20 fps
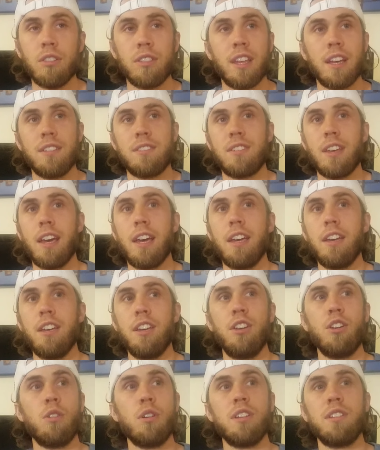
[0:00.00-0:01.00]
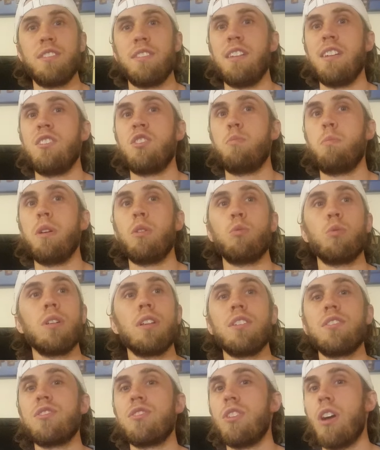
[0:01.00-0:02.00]
They say, you know, it needs to be really
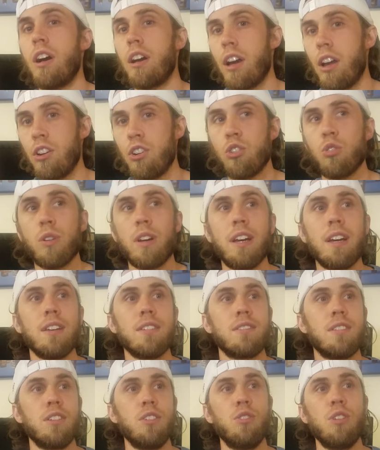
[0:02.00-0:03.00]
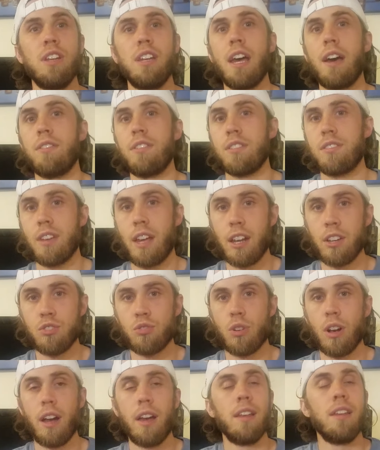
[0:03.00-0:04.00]
snug on your wrist and you need to have the settings
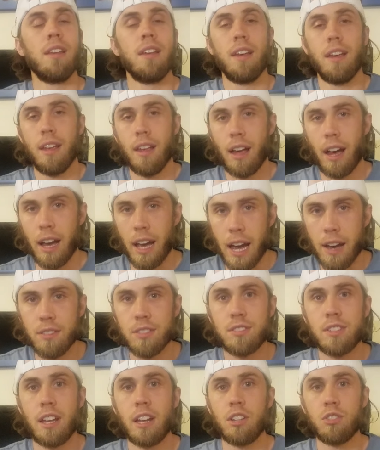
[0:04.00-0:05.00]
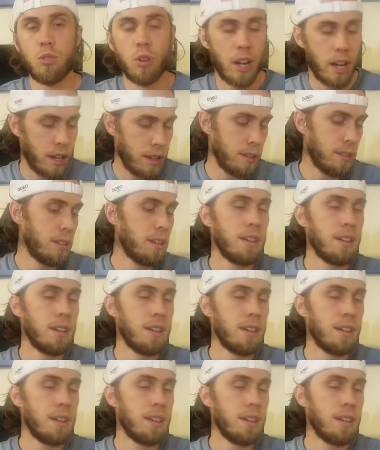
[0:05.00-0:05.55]
right. I have the settings right.